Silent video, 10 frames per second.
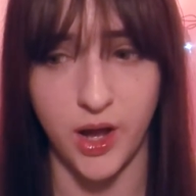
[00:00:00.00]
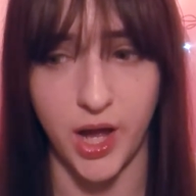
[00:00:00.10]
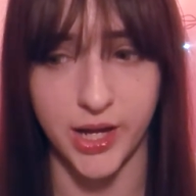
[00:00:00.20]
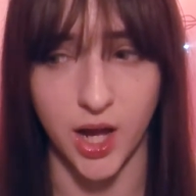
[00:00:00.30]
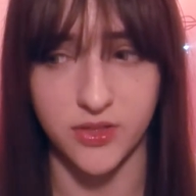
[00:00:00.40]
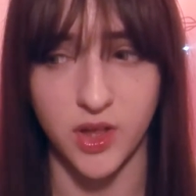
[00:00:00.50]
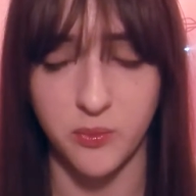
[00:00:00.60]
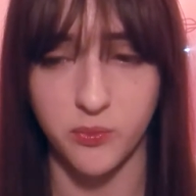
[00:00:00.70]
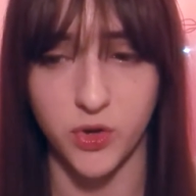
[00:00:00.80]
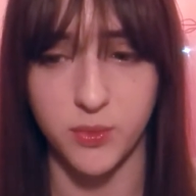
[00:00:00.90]
I got
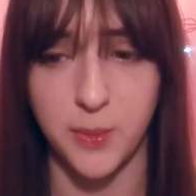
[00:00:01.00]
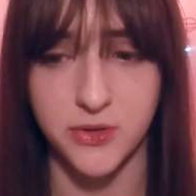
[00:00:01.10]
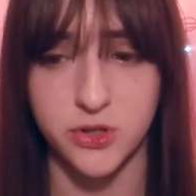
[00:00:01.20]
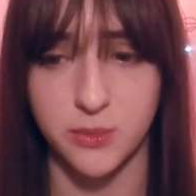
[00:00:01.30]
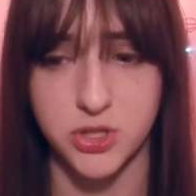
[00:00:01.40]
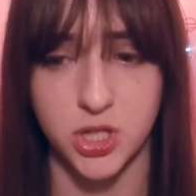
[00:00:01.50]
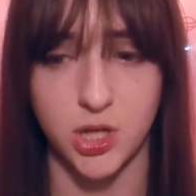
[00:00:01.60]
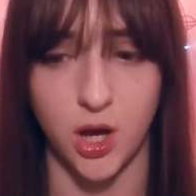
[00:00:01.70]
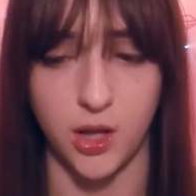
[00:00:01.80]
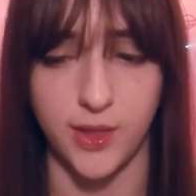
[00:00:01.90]
them with my
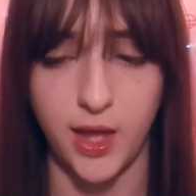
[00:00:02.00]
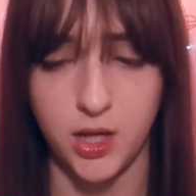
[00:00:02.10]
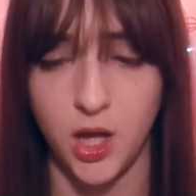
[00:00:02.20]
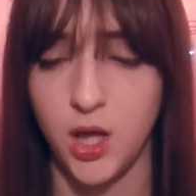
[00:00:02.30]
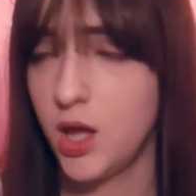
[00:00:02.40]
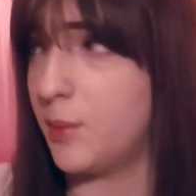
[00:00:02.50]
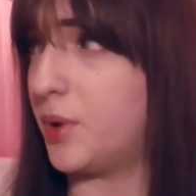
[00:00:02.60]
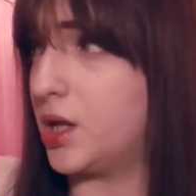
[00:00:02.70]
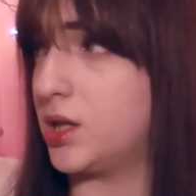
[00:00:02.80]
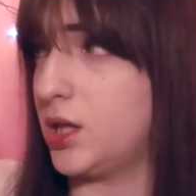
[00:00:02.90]
prescription online,
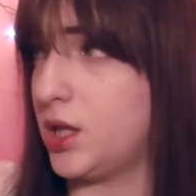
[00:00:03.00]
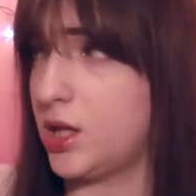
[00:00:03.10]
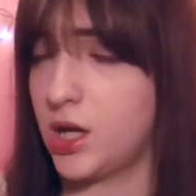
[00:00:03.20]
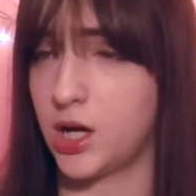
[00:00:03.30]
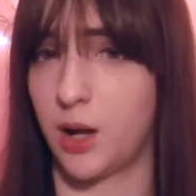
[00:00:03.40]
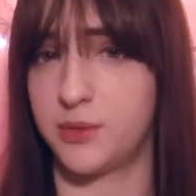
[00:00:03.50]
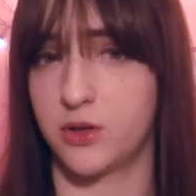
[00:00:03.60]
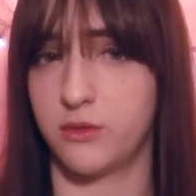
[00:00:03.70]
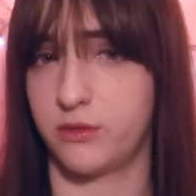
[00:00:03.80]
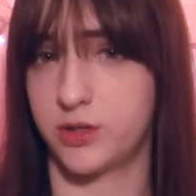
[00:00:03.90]
but the Air
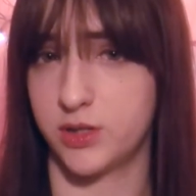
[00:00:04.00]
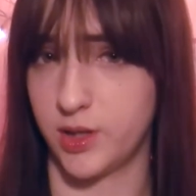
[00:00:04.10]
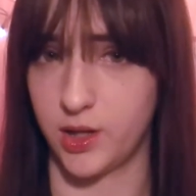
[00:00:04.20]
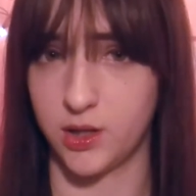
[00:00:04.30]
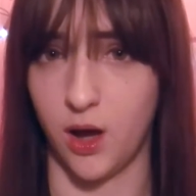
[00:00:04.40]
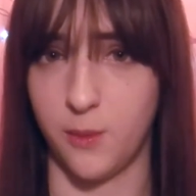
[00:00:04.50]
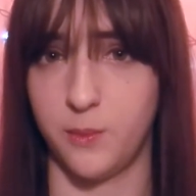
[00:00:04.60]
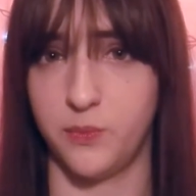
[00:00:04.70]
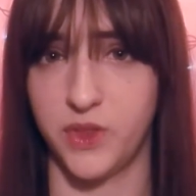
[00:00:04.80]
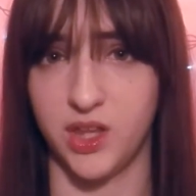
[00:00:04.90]
Optics ones were just like
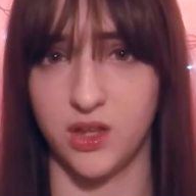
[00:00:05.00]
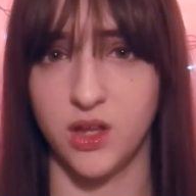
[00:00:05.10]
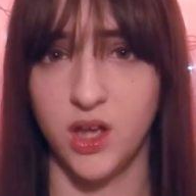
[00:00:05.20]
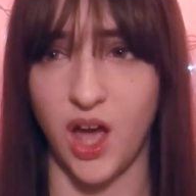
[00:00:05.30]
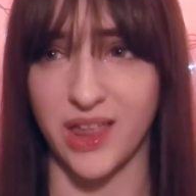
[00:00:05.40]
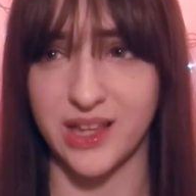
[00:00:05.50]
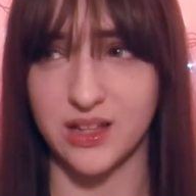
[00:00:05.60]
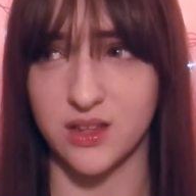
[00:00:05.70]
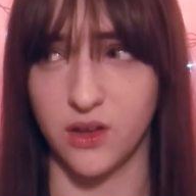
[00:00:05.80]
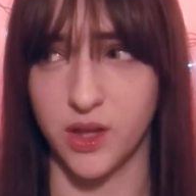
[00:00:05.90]
I think
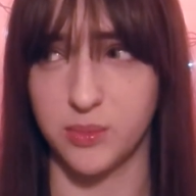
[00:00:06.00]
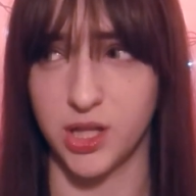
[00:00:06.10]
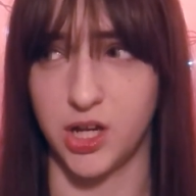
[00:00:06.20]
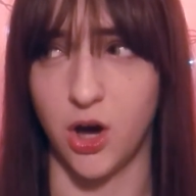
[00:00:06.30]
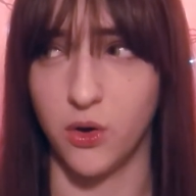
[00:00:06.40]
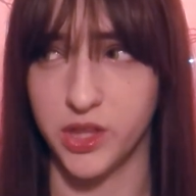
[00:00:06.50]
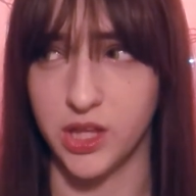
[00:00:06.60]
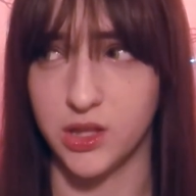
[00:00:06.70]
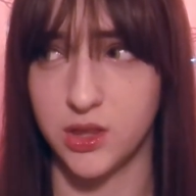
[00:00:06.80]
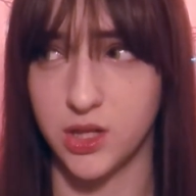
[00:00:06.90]
it's called like Plano,
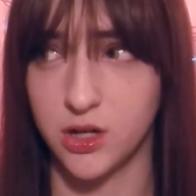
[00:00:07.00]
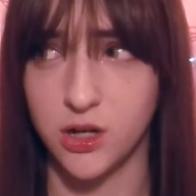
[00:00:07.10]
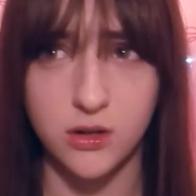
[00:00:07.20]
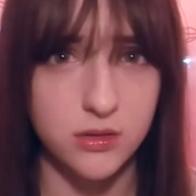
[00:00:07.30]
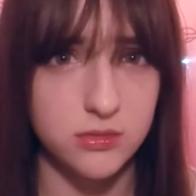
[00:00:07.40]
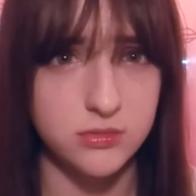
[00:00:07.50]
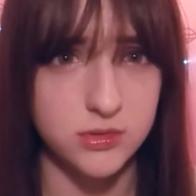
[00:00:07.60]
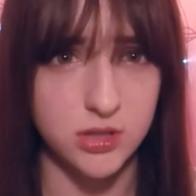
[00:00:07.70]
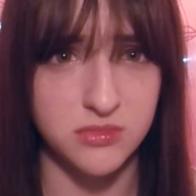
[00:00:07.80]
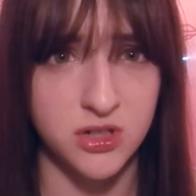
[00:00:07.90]
the 0
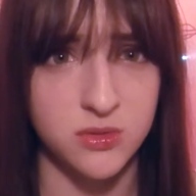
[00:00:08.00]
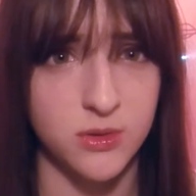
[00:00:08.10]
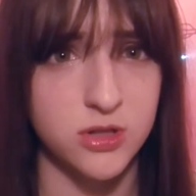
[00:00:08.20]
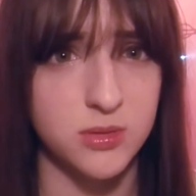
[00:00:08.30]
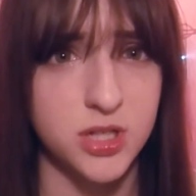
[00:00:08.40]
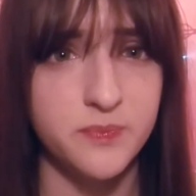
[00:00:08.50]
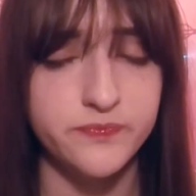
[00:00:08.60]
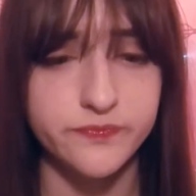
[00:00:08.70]
numbers prescription.